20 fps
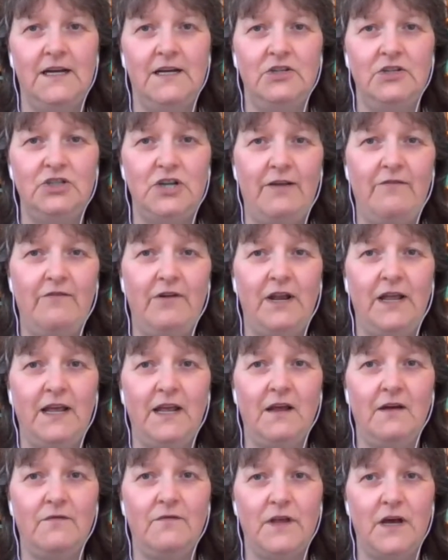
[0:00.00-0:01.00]

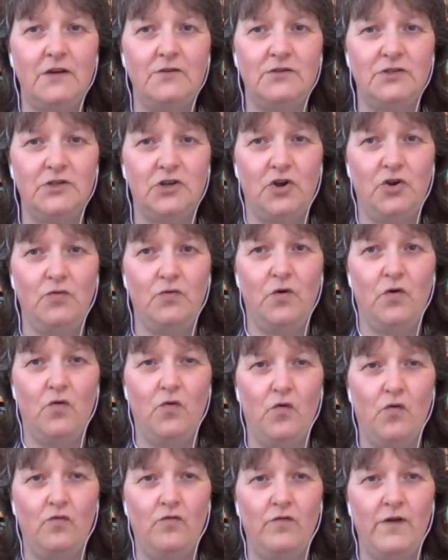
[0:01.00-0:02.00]
Generally, of those who
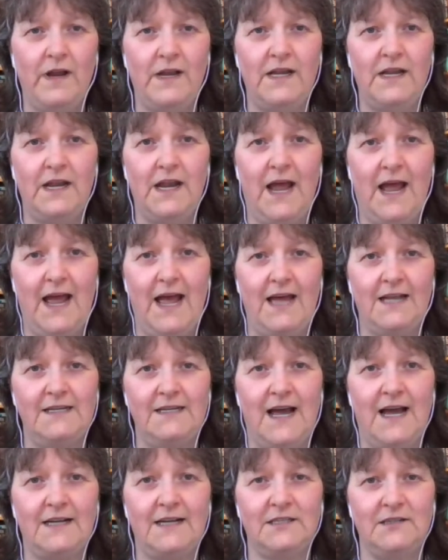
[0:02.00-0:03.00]
already had
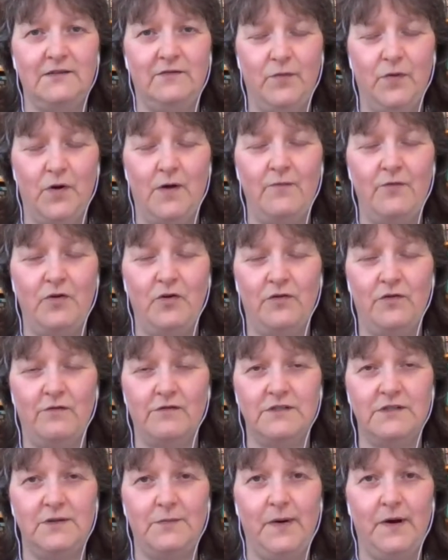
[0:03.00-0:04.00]
active primary
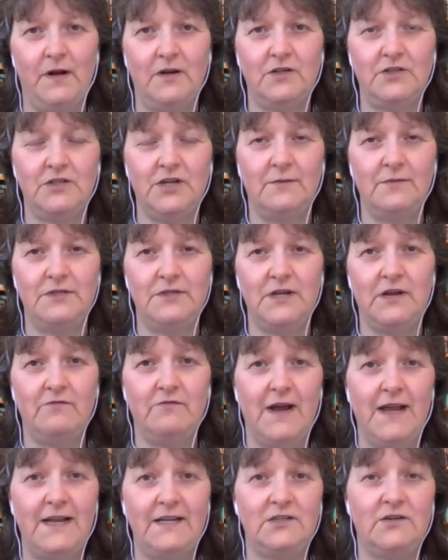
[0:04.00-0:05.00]
authority partnerships, it
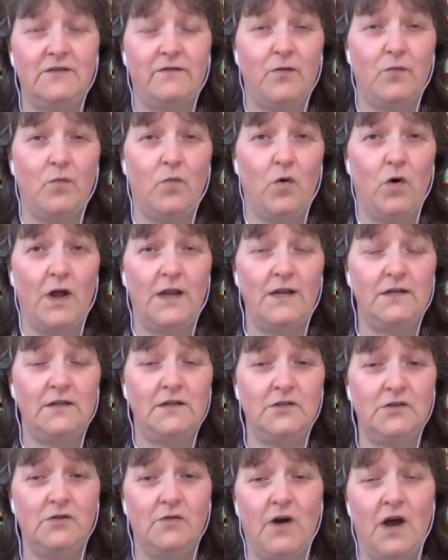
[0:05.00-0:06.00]
ranged from 1
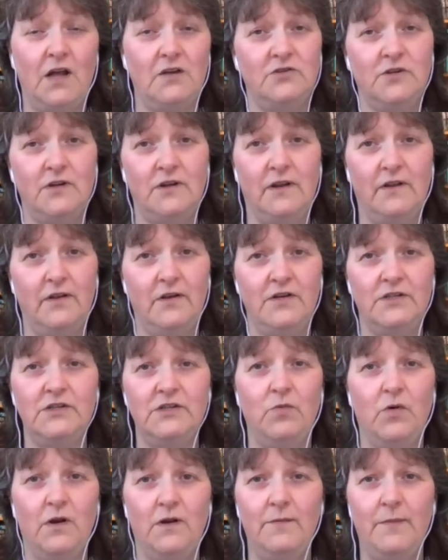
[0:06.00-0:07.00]
to
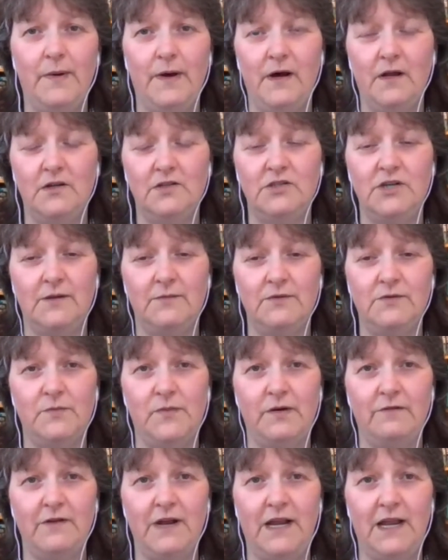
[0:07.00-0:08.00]
131 partnerships
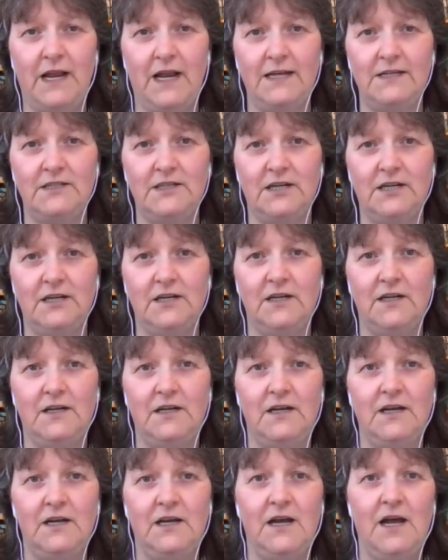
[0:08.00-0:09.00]
per regulator.
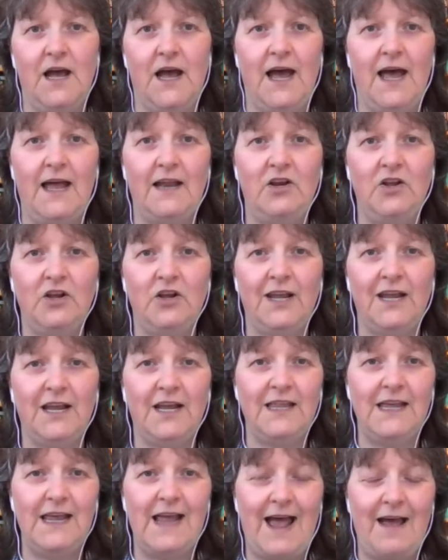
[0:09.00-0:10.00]
And looking at
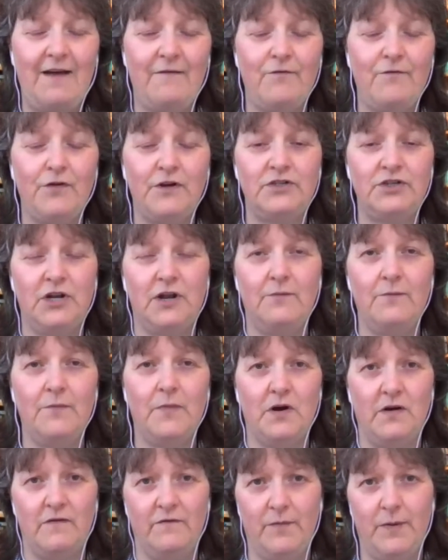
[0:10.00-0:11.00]
the average number
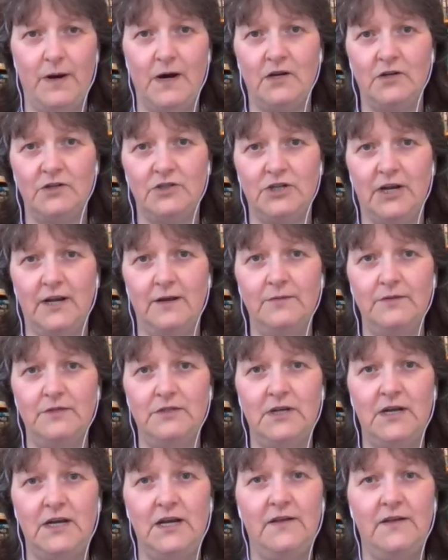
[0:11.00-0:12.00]
of partnerships,
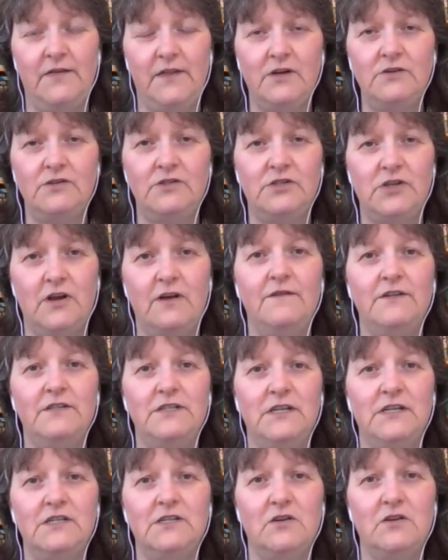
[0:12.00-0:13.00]
those
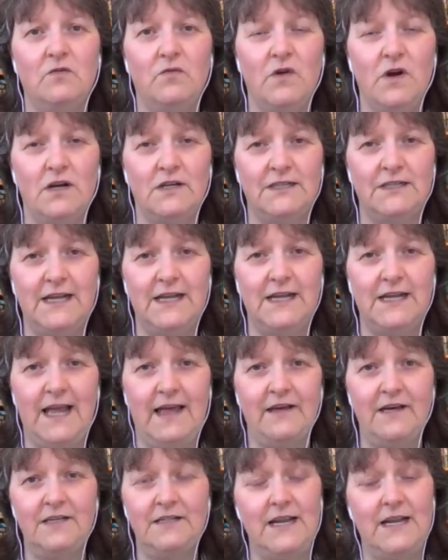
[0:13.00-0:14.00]
services that worked
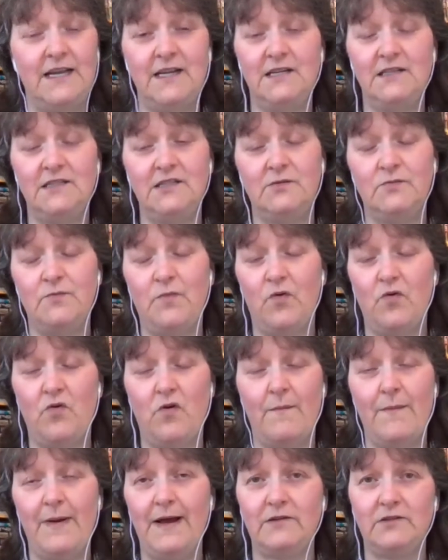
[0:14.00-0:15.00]
together tended to support
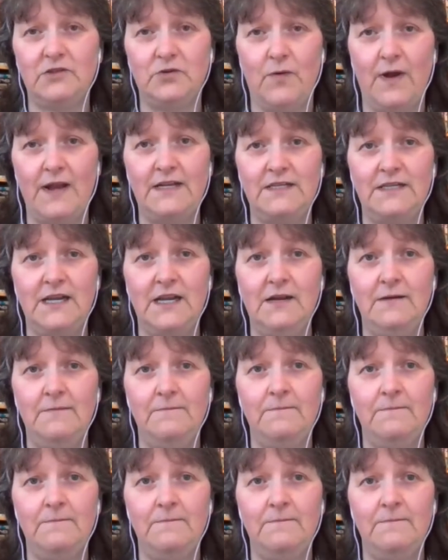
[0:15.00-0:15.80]
about 20.